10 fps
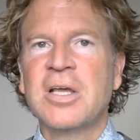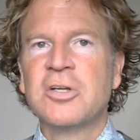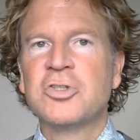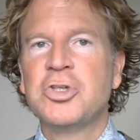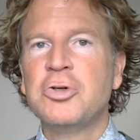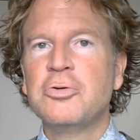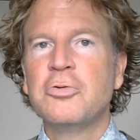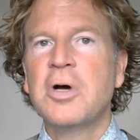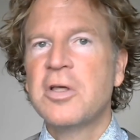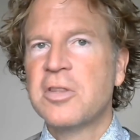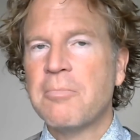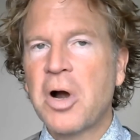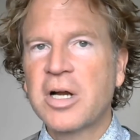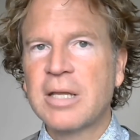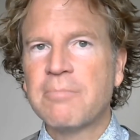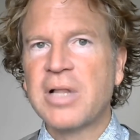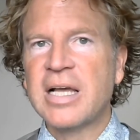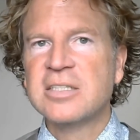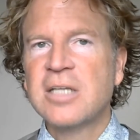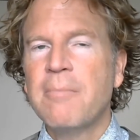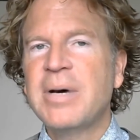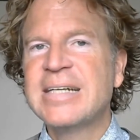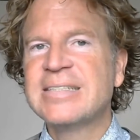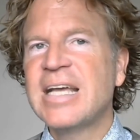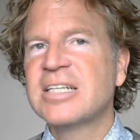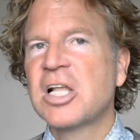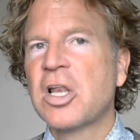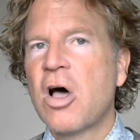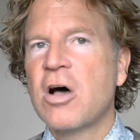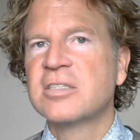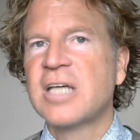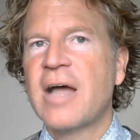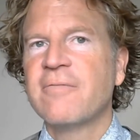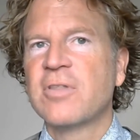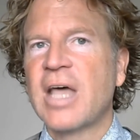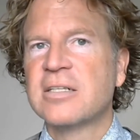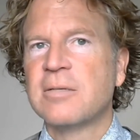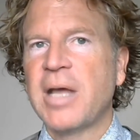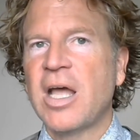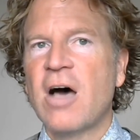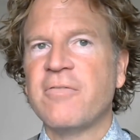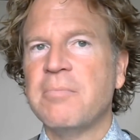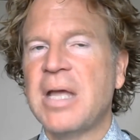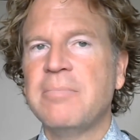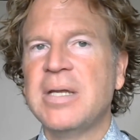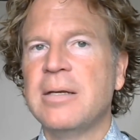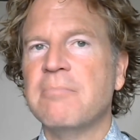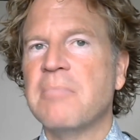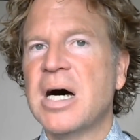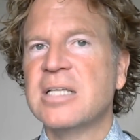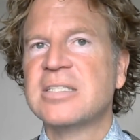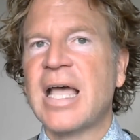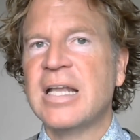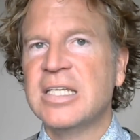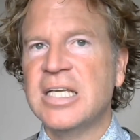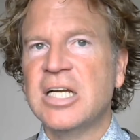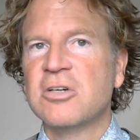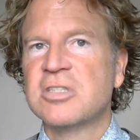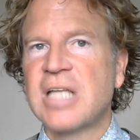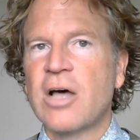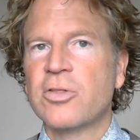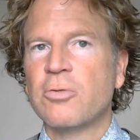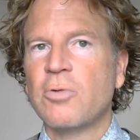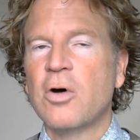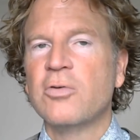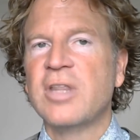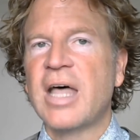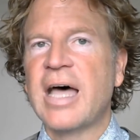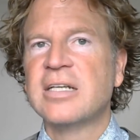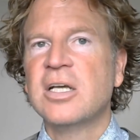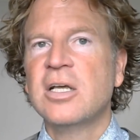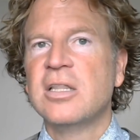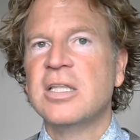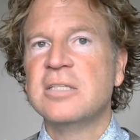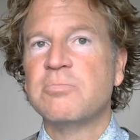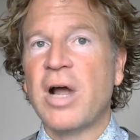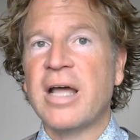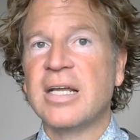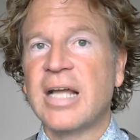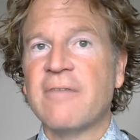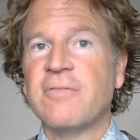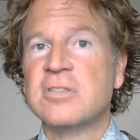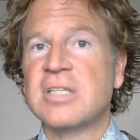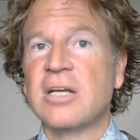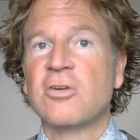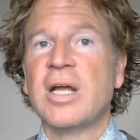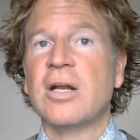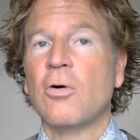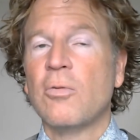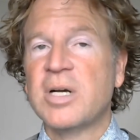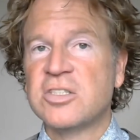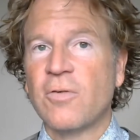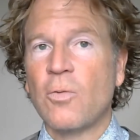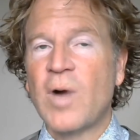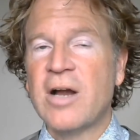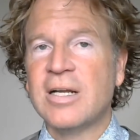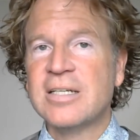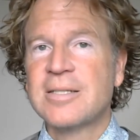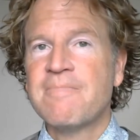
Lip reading: to the marketplace, but it takes a long time for that to pay off. It may be months and years down the road that these branding efforts, they create a whole bunch of awareness.